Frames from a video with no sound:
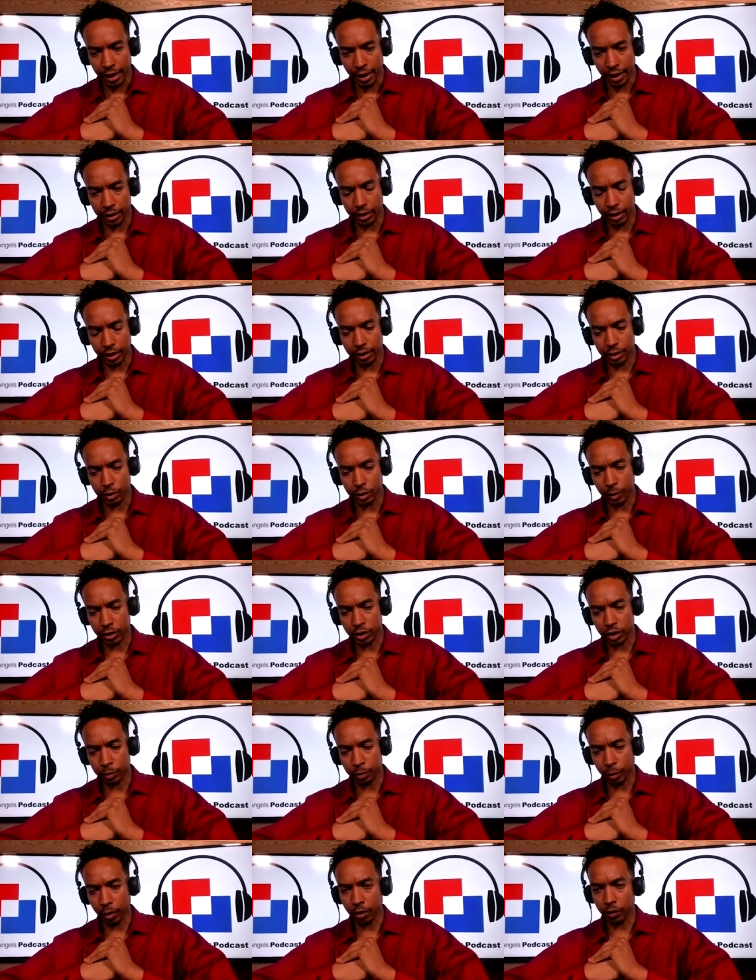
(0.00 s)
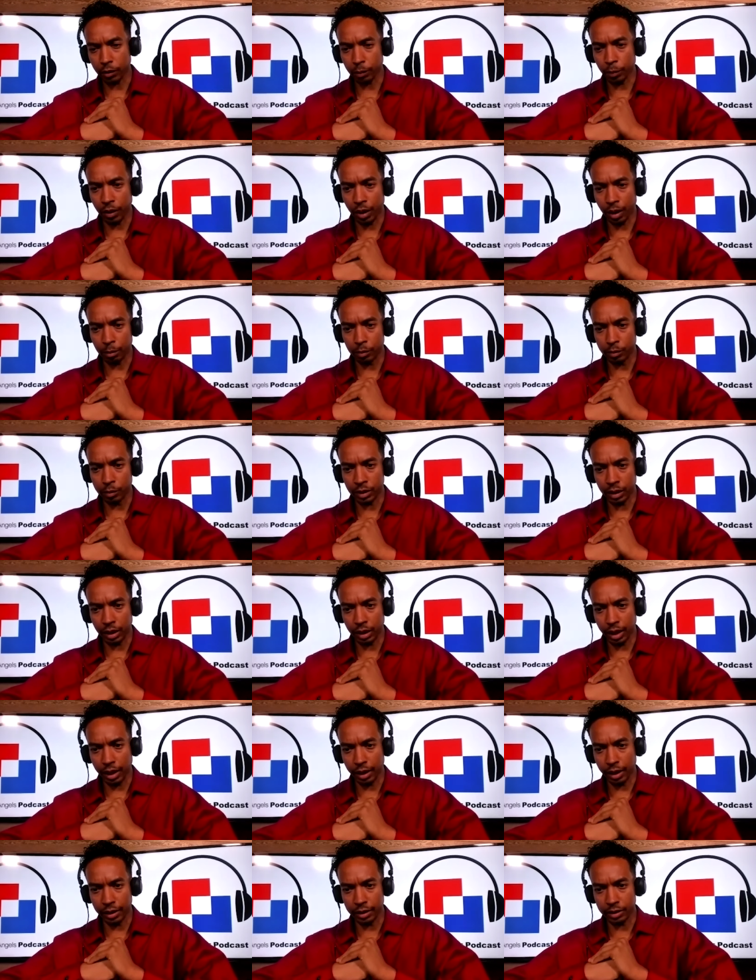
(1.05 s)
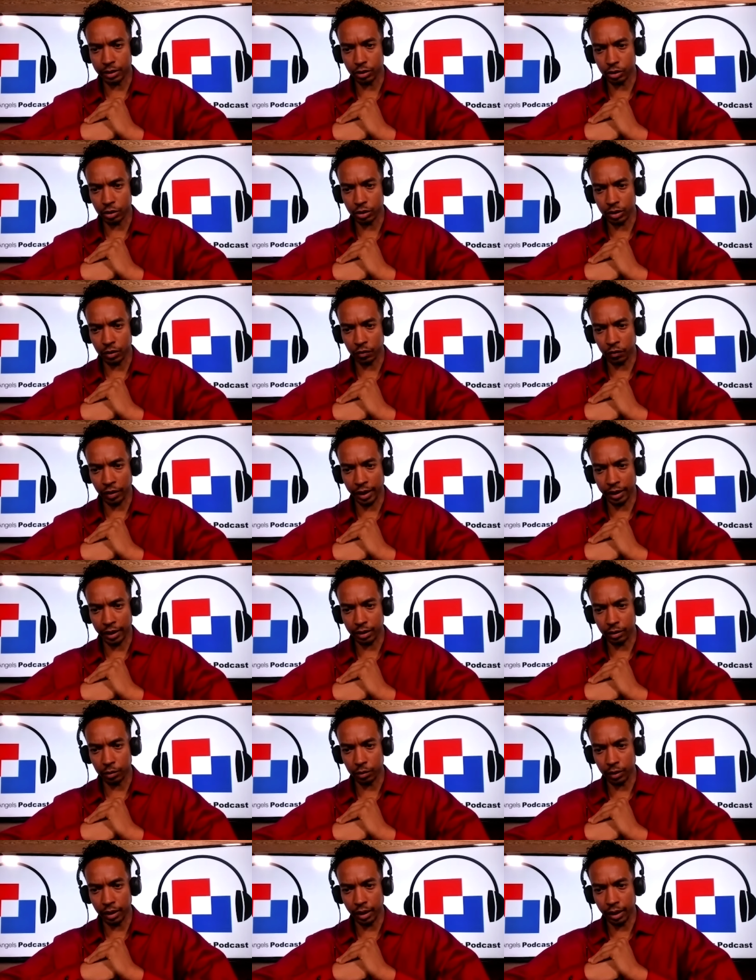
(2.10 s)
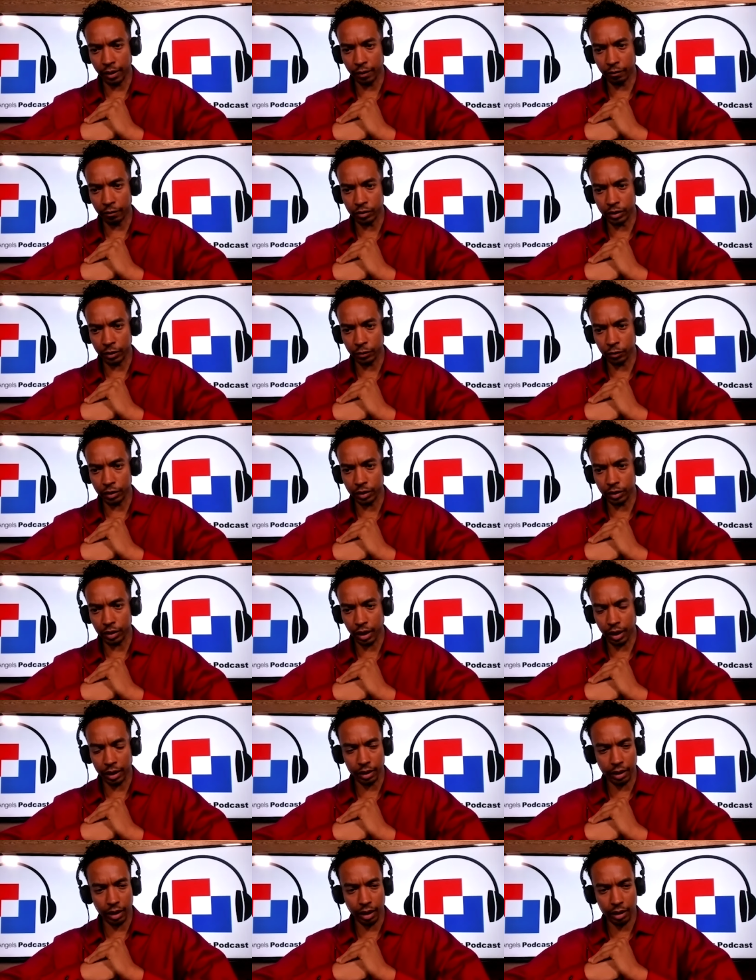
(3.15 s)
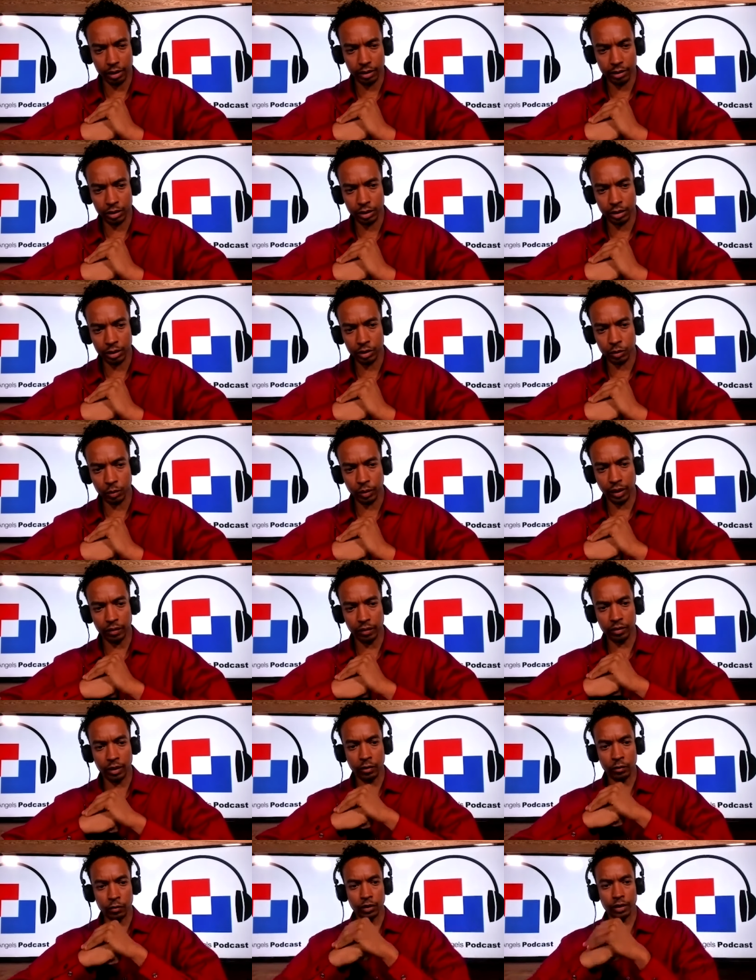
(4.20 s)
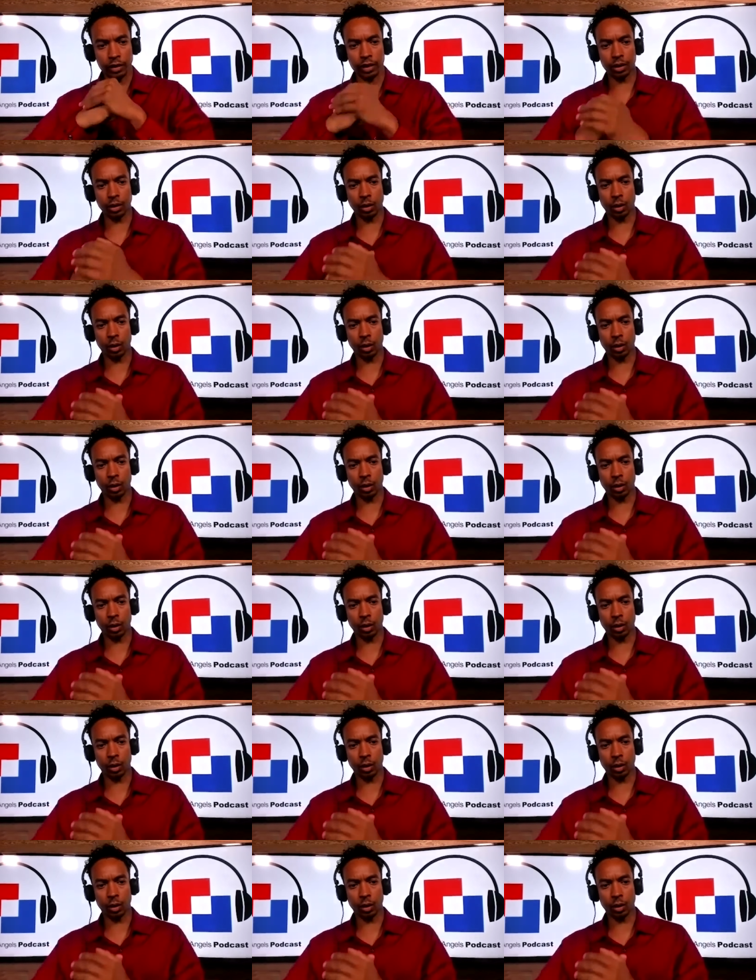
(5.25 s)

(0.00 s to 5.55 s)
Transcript: In, in, as much as part of the problem today isn't just the fact that we have different ideologies, we have different